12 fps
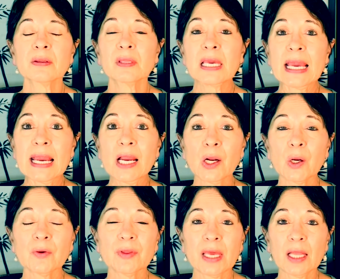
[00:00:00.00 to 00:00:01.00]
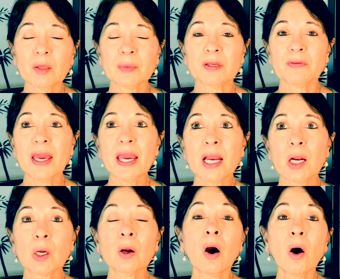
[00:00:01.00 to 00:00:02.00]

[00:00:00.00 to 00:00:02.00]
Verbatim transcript: the air, the element of air,